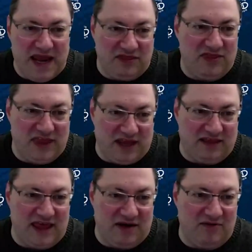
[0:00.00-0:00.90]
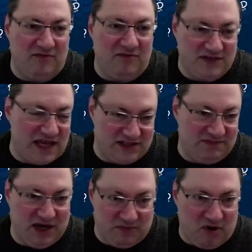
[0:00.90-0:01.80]
main thing that
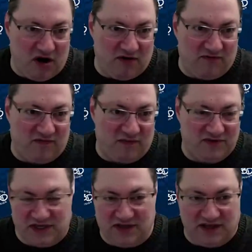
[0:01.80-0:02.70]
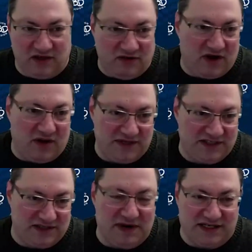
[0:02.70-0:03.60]
sets me apart from some of the other
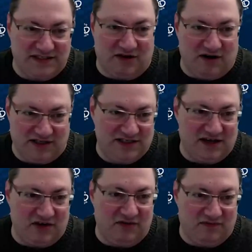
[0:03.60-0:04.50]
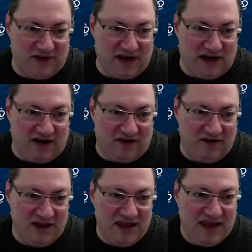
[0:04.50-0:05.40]
companies that might try and sell you
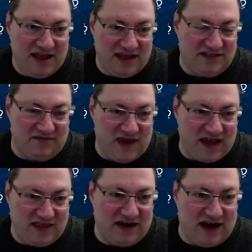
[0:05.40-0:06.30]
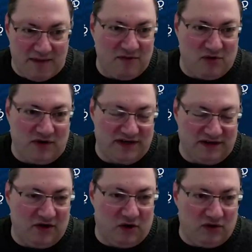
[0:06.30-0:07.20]
video is the fact that I'm going
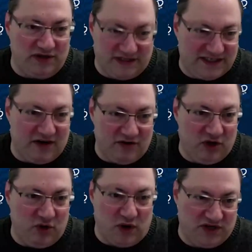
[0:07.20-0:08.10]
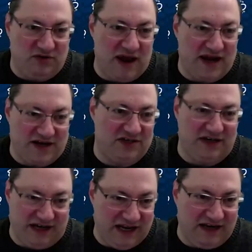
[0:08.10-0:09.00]
to only sell you what you
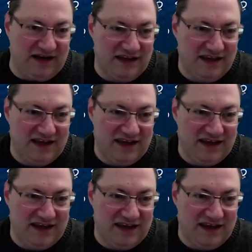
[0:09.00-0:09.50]
actually need.